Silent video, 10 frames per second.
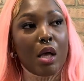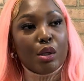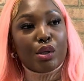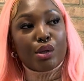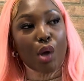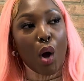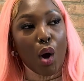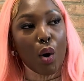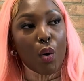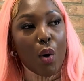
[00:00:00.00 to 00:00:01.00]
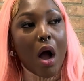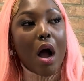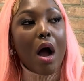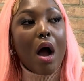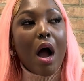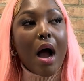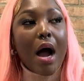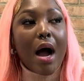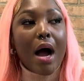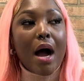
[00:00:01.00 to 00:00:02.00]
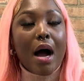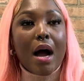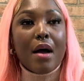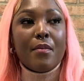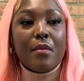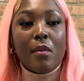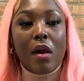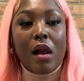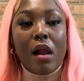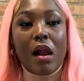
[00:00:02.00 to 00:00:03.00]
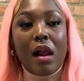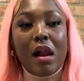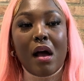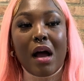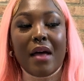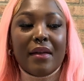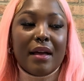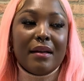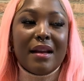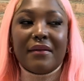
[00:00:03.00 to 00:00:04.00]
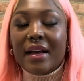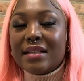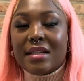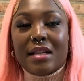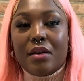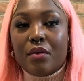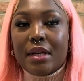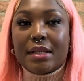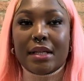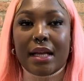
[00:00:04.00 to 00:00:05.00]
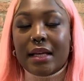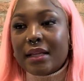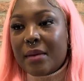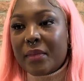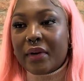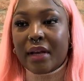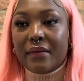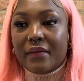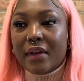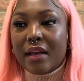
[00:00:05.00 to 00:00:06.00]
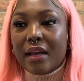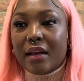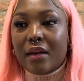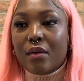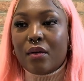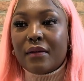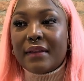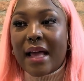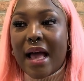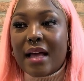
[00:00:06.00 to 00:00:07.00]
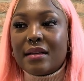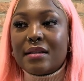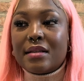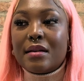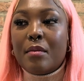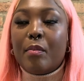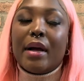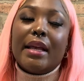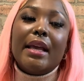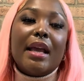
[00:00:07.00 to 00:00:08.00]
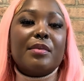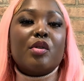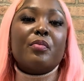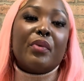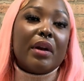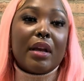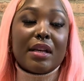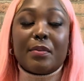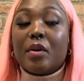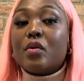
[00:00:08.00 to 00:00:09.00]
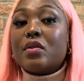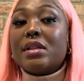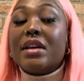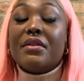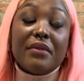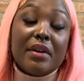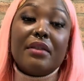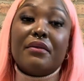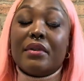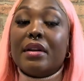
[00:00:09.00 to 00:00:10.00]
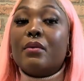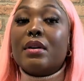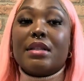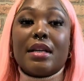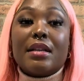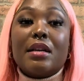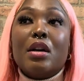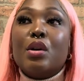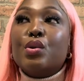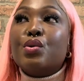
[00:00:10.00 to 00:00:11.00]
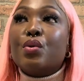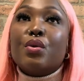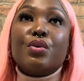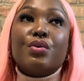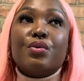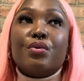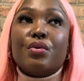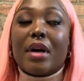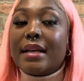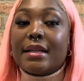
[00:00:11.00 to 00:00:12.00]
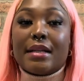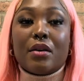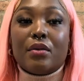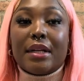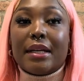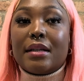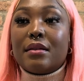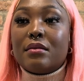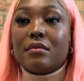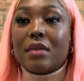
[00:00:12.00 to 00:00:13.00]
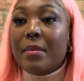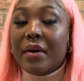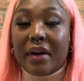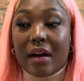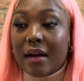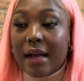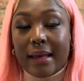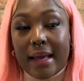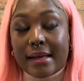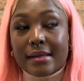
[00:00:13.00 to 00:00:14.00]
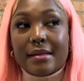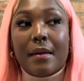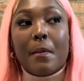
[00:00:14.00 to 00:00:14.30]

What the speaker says: So, and then never entertained honestly like the American thing and all of that. But he kept on bringing it because he really, really wanted to go to Canada or like America, I guess.